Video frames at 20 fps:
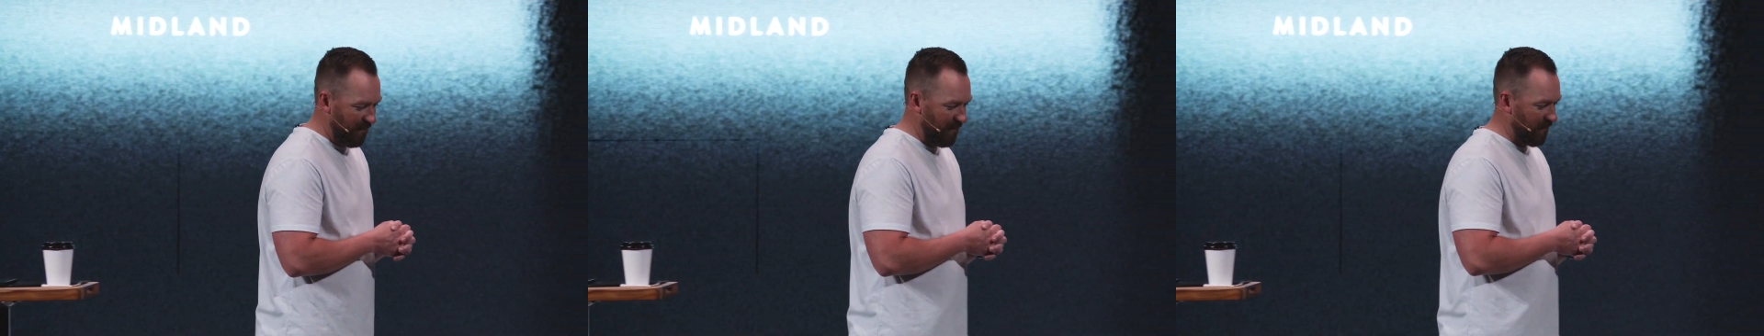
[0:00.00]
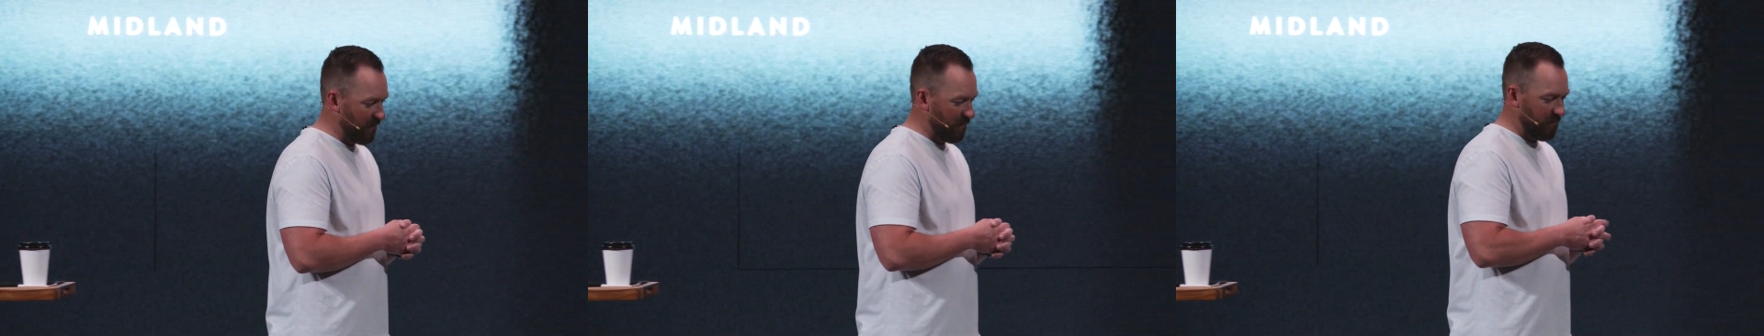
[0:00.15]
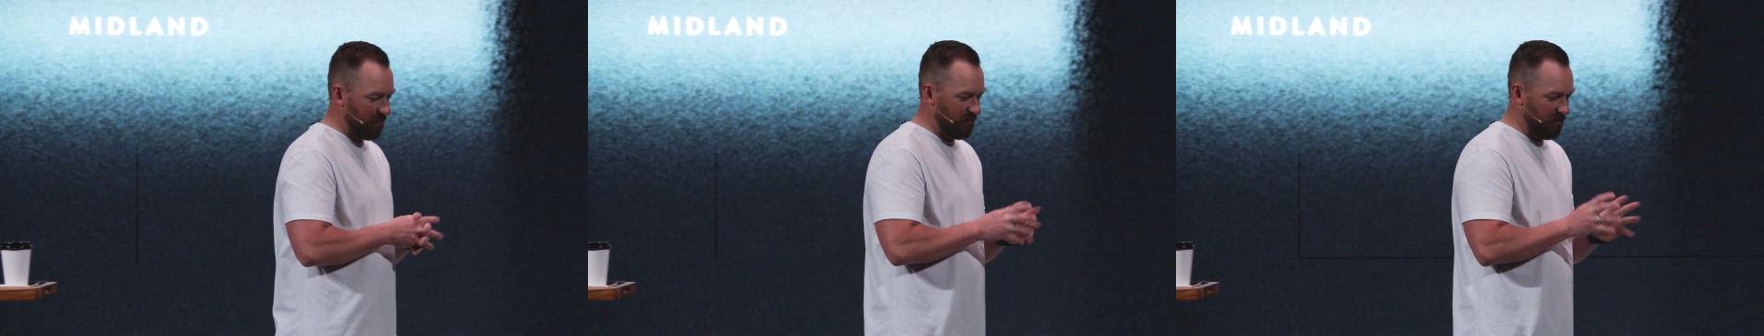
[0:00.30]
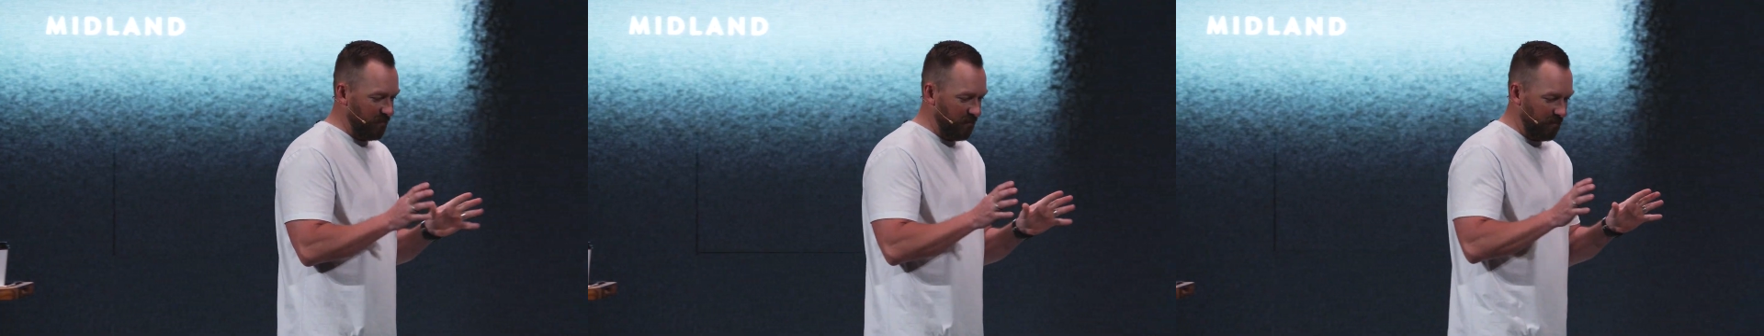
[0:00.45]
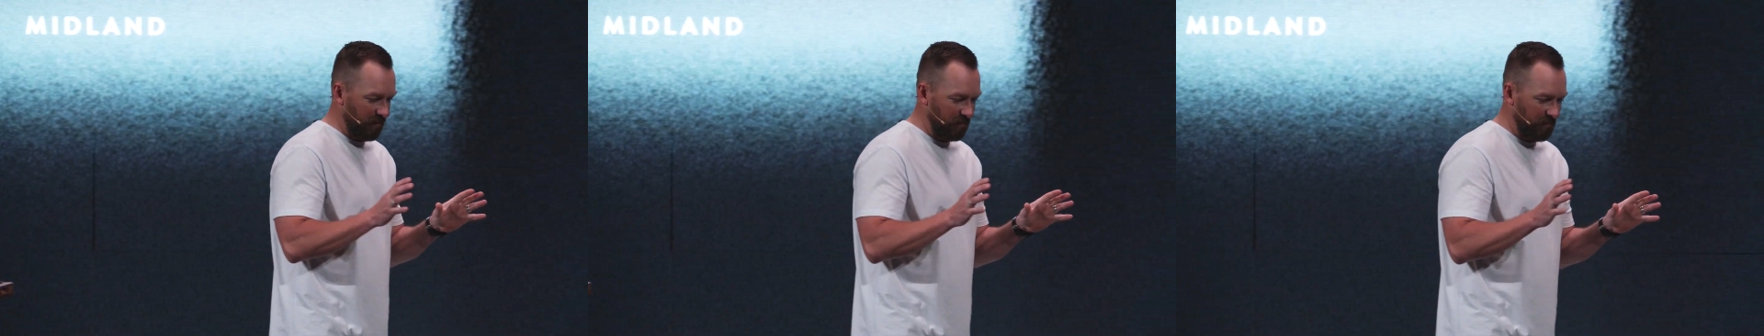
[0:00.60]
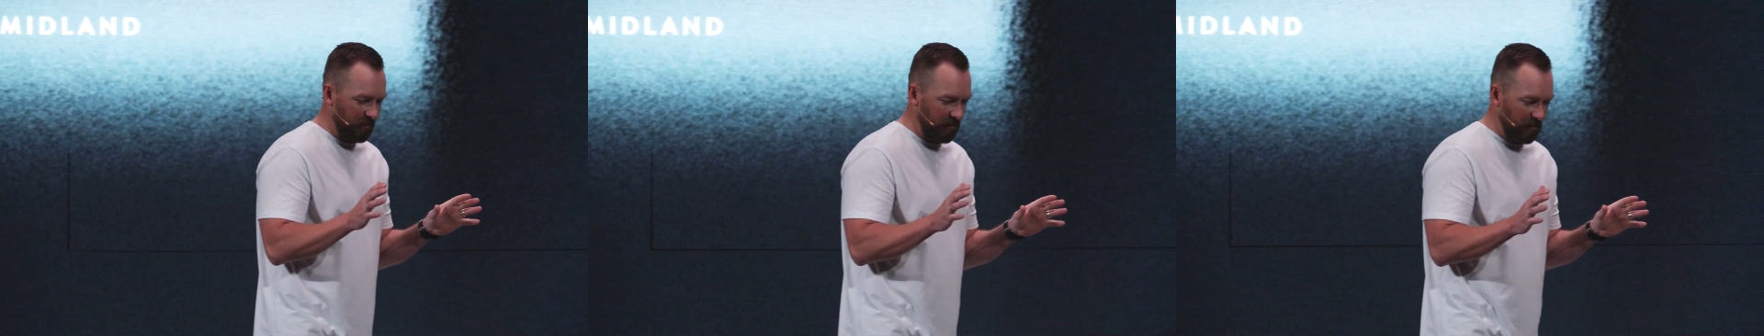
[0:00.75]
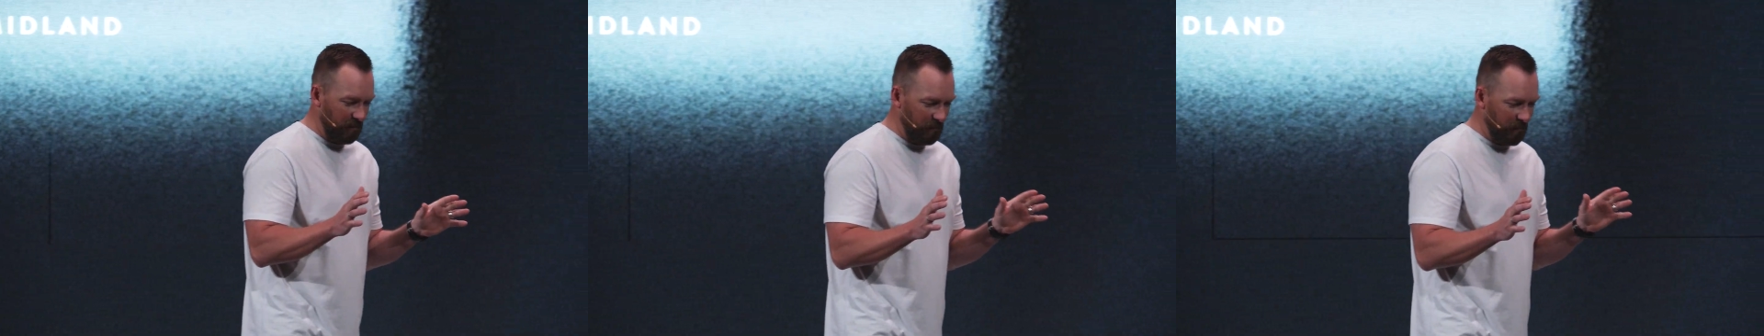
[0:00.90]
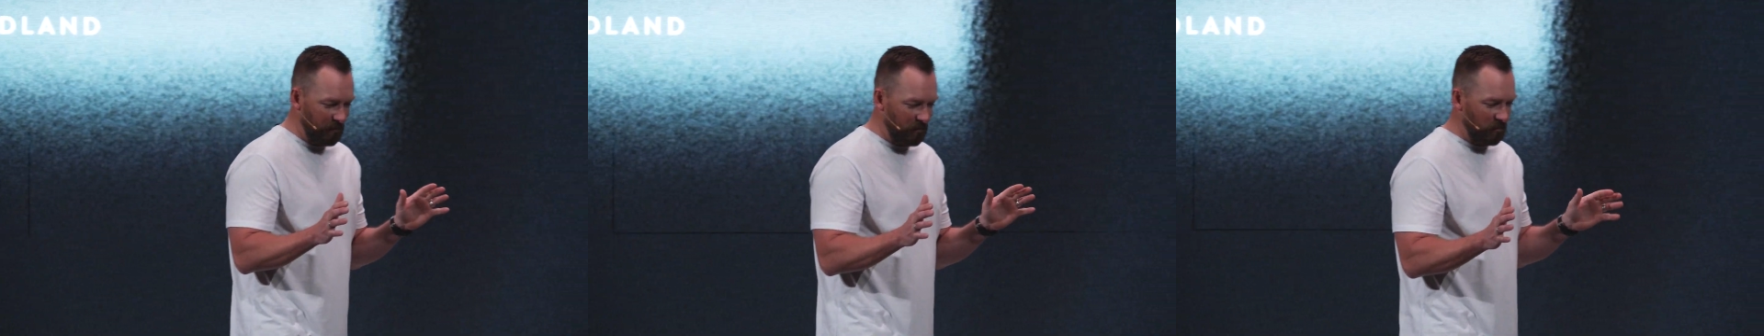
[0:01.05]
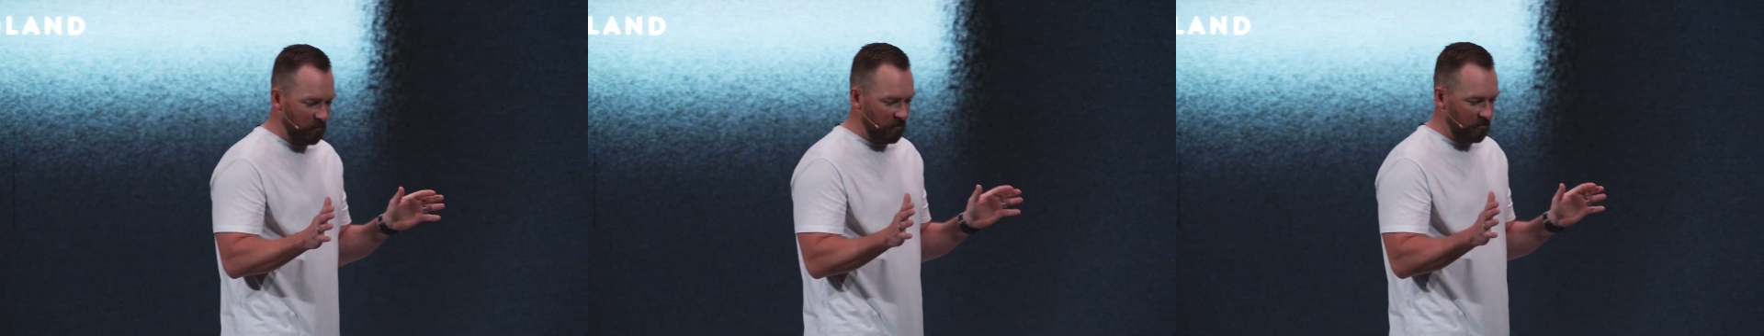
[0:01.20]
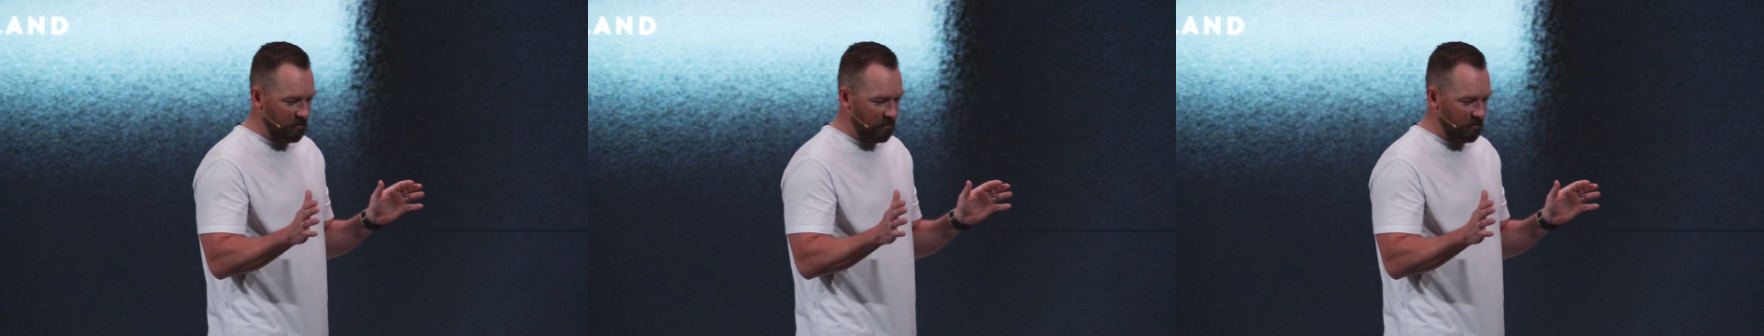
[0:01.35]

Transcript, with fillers: it's funny, elementary